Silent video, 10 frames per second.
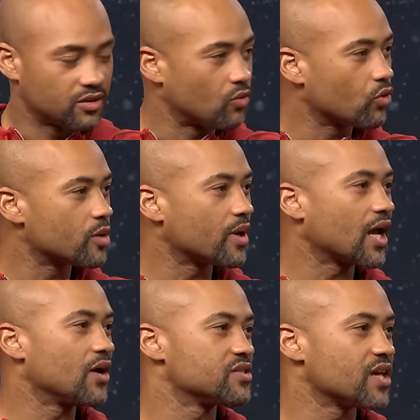don't worry about
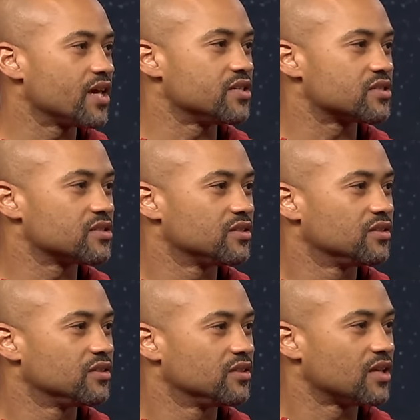how it tastes.
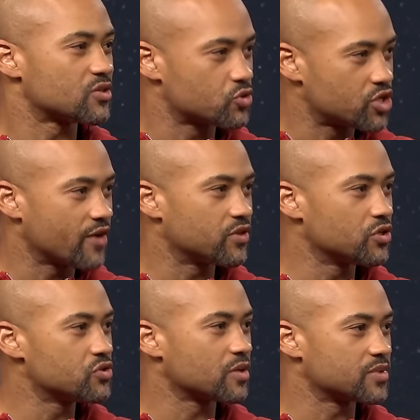Yeah. That's what you have to
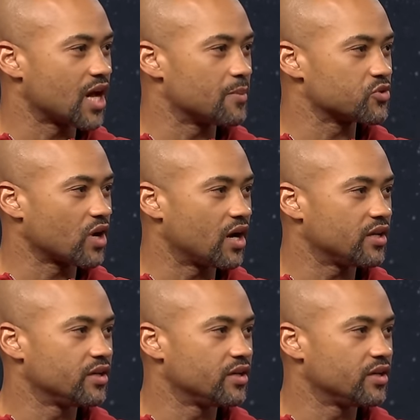do sometimes, right?